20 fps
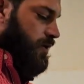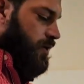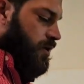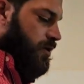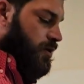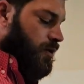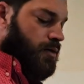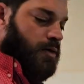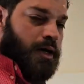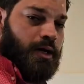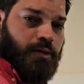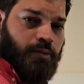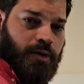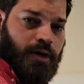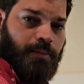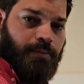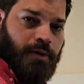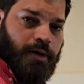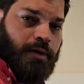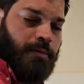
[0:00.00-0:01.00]
those look like when I
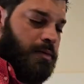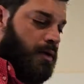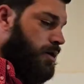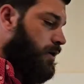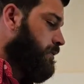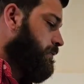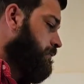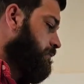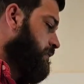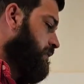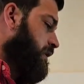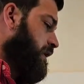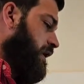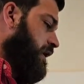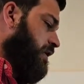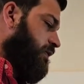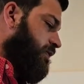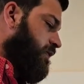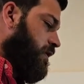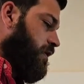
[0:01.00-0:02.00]
put them on.
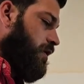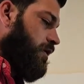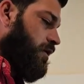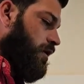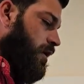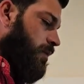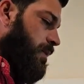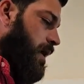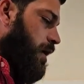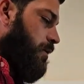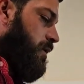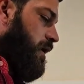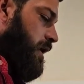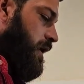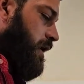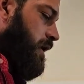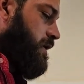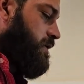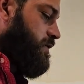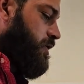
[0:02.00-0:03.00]
If you're about my
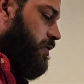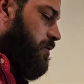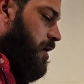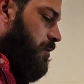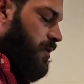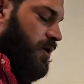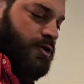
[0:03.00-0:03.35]
age, you remember